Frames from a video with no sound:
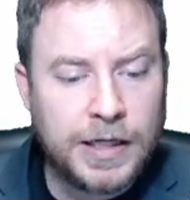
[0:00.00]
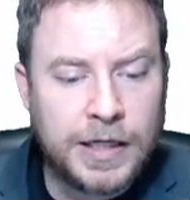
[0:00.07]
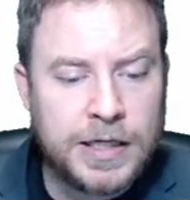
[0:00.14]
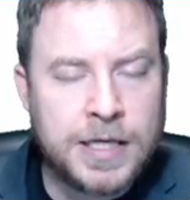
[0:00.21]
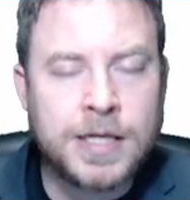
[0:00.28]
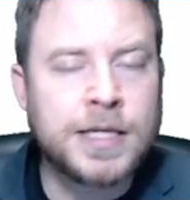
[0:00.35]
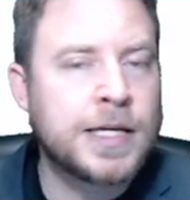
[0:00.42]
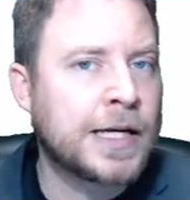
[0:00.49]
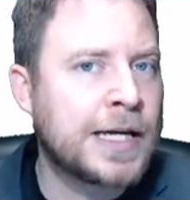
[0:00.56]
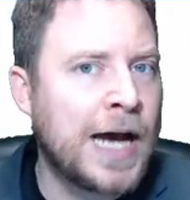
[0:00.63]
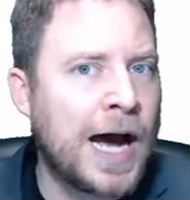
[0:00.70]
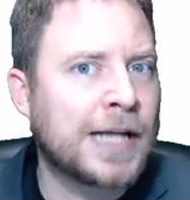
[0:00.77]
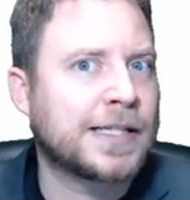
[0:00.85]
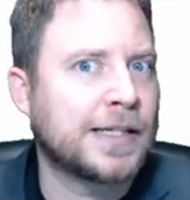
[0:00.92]
you
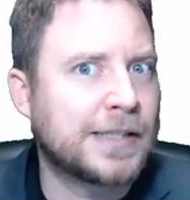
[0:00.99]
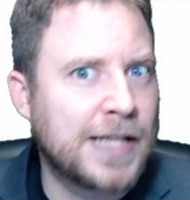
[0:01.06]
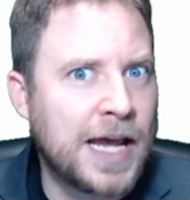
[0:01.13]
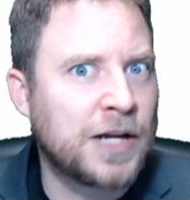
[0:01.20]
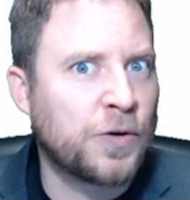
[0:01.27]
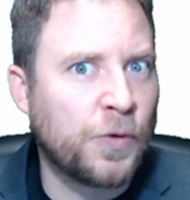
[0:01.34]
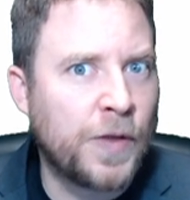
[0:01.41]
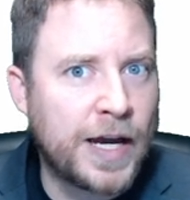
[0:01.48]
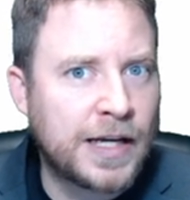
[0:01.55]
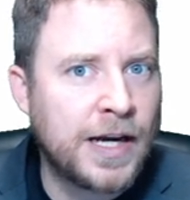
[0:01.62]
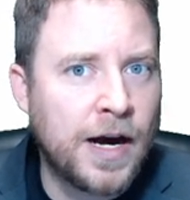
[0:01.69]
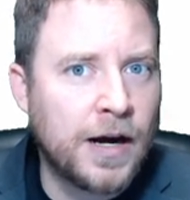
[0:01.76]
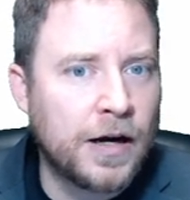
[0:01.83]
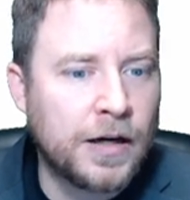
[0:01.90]
got to dangle that
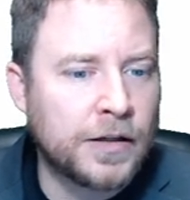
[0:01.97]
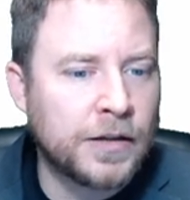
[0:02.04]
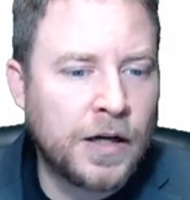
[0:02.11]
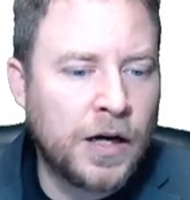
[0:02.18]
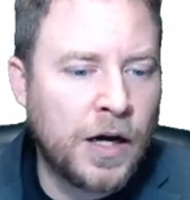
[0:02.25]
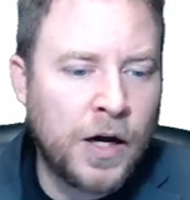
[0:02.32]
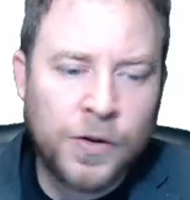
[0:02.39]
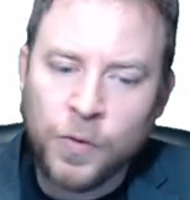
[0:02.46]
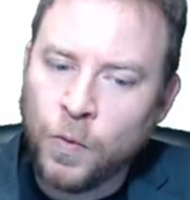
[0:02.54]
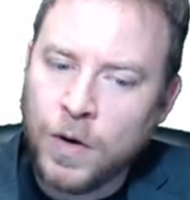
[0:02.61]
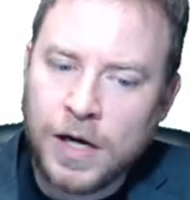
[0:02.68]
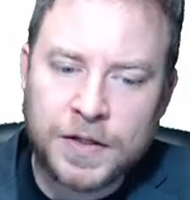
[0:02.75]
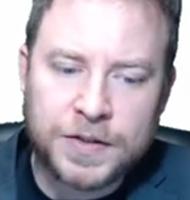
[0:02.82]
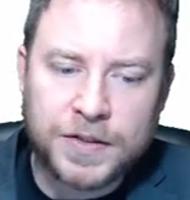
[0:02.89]
carrot.
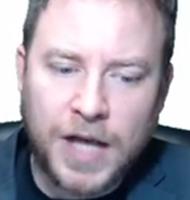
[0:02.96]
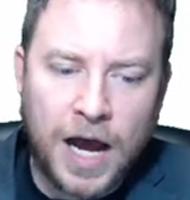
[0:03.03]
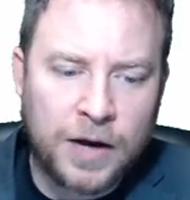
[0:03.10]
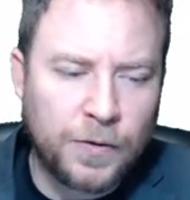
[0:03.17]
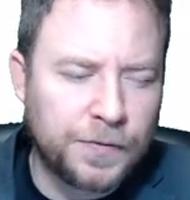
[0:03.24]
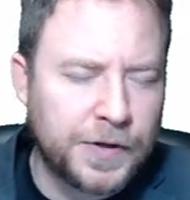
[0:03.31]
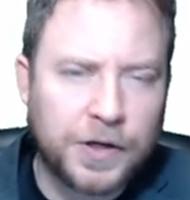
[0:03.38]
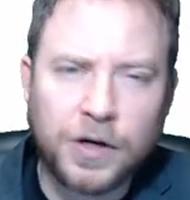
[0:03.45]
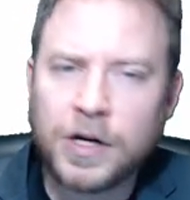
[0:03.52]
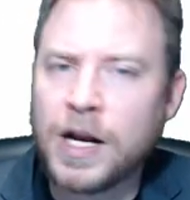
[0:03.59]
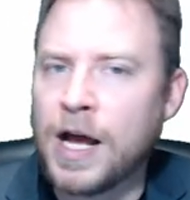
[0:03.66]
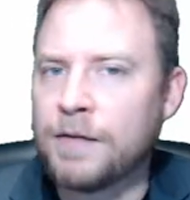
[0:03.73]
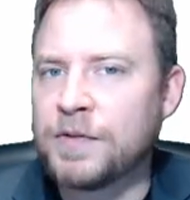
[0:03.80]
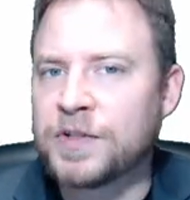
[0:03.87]
Otherwise, I don't think you're going
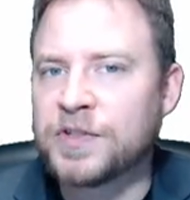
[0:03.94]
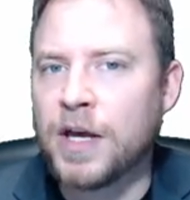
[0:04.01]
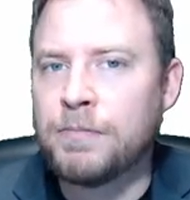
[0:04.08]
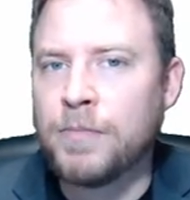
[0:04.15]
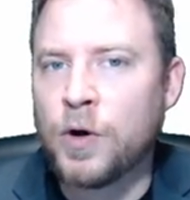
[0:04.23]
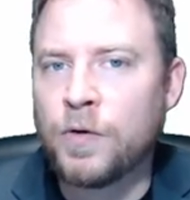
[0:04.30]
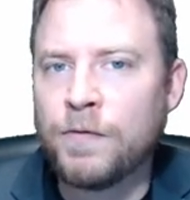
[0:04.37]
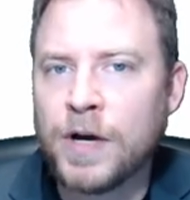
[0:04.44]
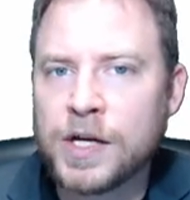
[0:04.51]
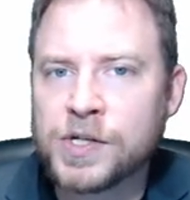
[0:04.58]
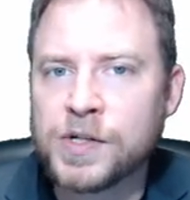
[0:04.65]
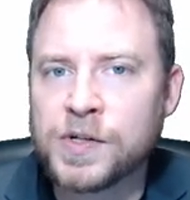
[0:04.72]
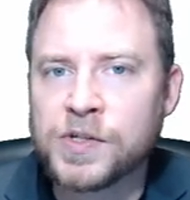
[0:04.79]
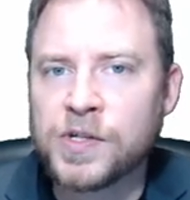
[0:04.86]
to have the same
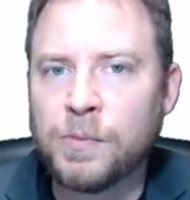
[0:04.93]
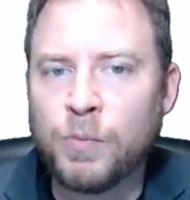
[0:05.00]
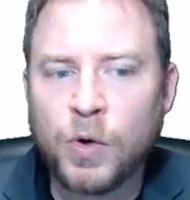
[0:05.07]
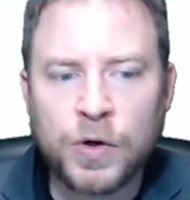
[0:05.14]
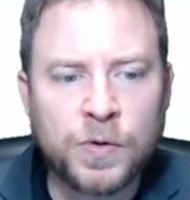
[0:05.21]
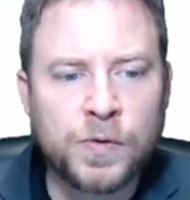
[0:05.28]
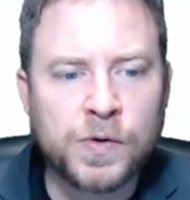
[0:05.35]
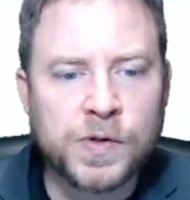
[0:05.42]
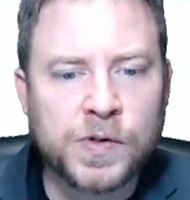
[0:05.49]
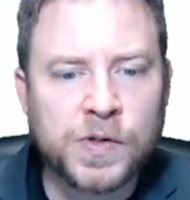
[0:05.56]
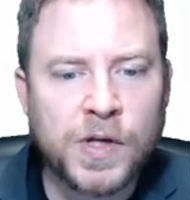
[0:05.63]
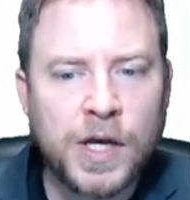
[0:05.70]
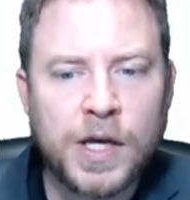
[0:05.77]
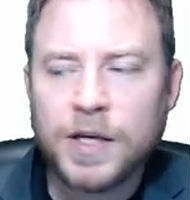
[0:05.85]
motivation as someone who
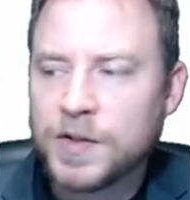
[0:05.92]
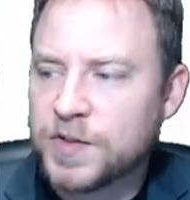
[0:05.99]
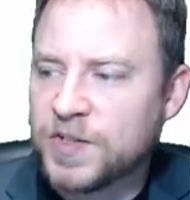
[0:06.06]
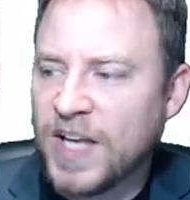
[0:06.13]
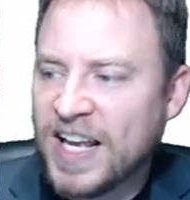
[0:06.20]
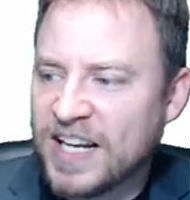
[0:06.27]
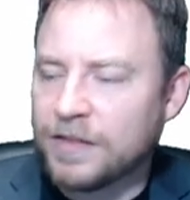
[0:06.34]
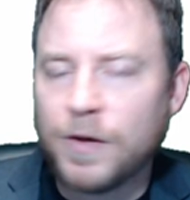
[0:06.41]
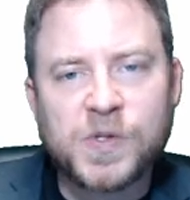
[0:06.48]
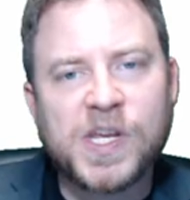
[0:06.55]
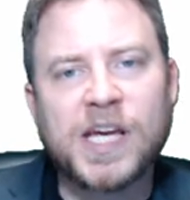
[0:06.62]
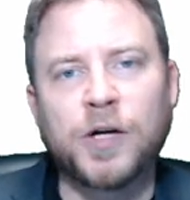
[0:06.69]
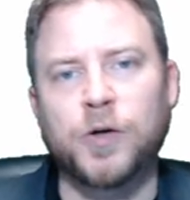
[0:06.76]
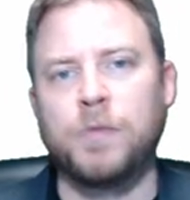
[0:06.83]
is setting those
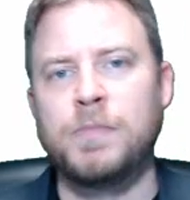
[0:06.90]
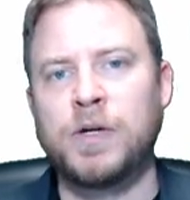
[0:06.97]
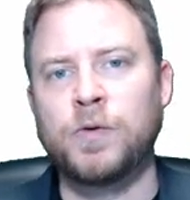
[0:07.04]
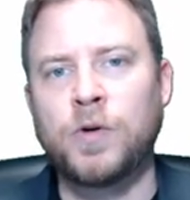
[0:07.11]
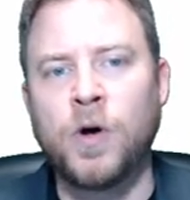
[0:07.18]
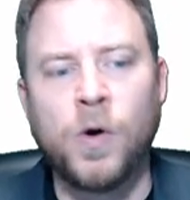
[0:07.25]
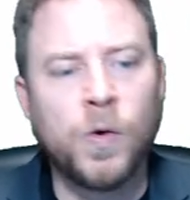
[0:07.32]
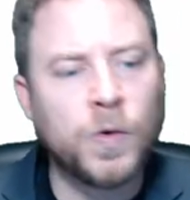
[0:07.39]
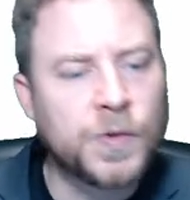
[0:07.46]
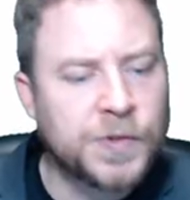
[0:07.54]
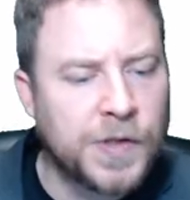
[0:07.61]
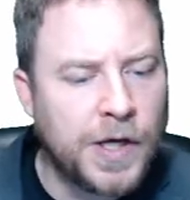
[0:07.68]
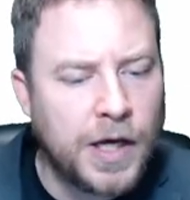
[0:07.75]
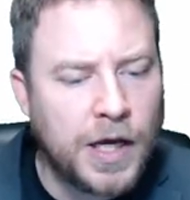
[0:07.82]
incremental
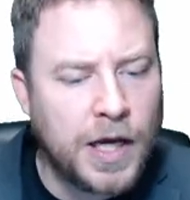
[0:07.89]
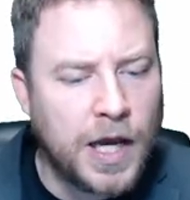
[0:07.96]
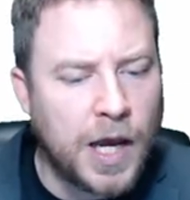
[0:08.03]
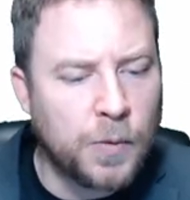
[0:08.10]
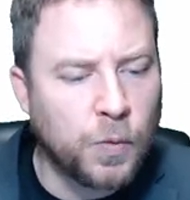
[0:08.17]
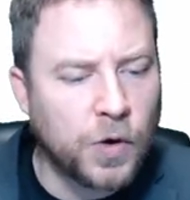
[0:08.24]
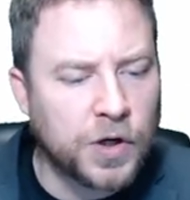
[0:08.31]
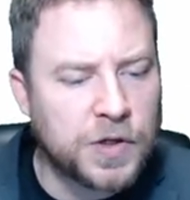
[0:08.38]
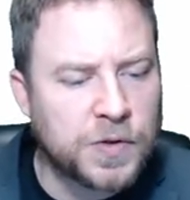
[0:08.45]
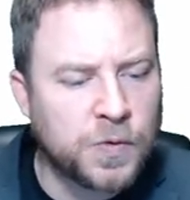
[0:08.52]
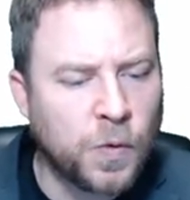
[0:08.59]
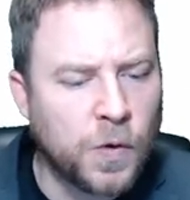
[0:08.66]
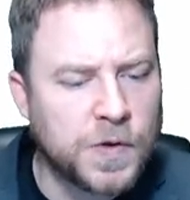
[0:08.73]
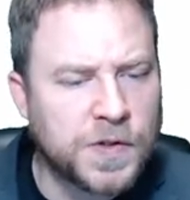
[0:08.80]
goals and working
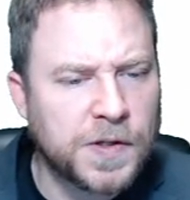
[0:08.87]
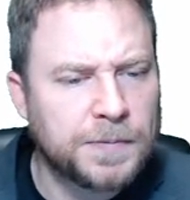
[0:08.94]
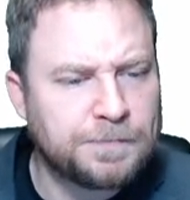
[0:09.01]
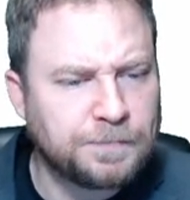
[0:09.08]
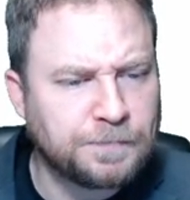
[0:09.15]
towards it.